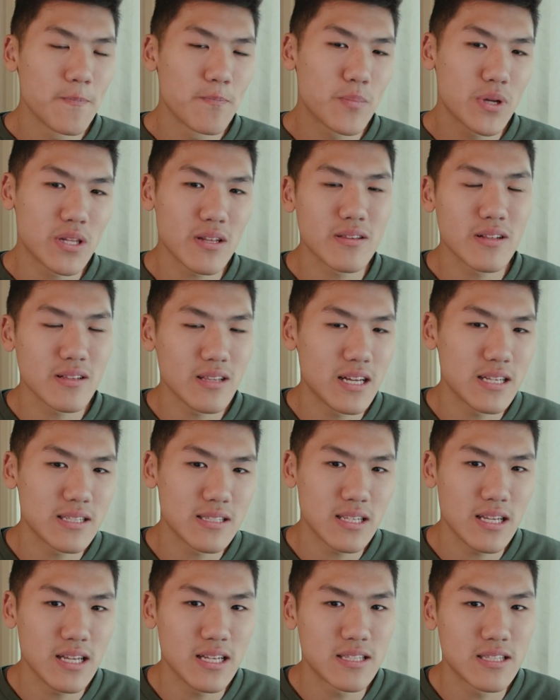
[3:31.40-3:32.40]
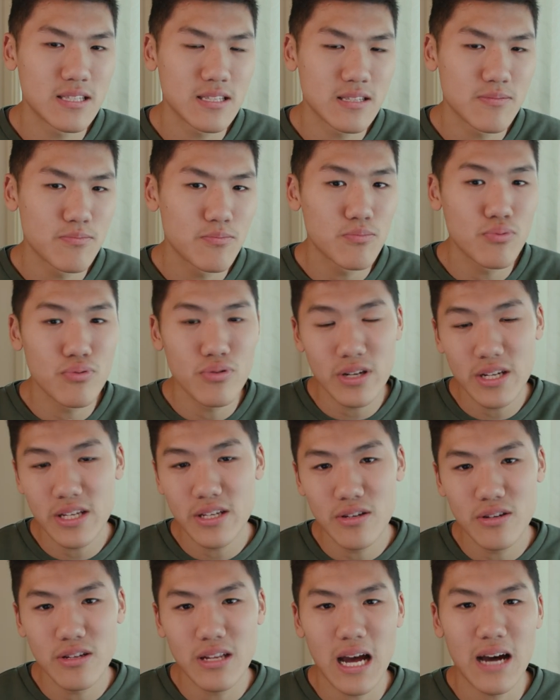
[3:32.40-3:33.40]
but nonetheless, it's pretty
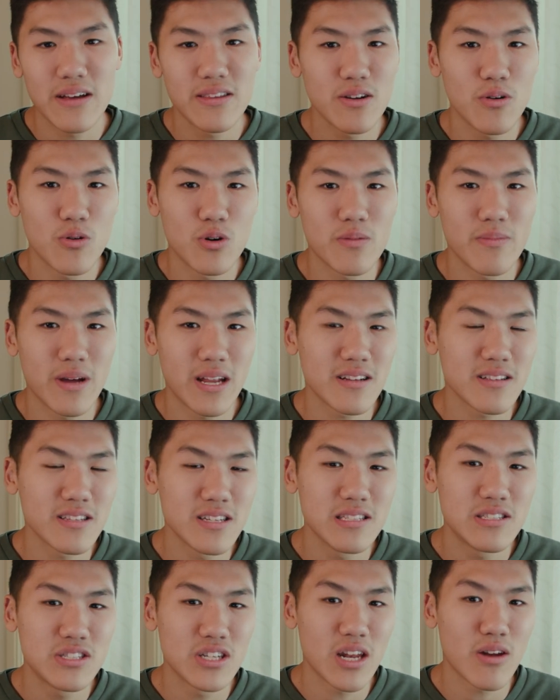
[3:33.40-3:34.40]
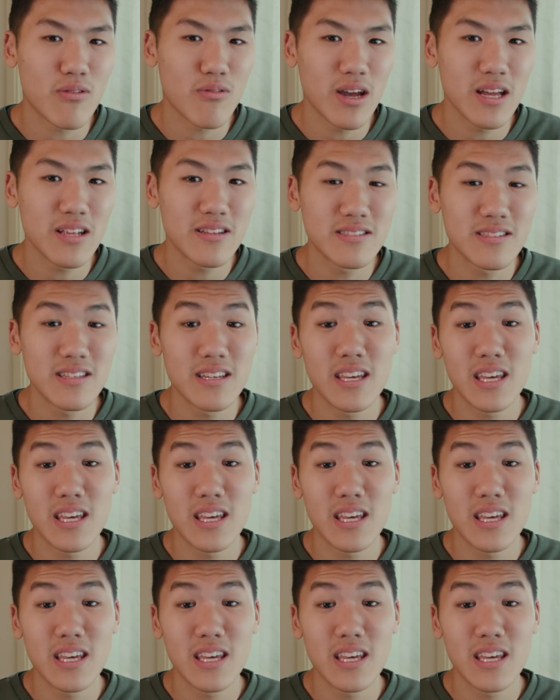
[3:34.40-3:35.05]
good how they automatically generate the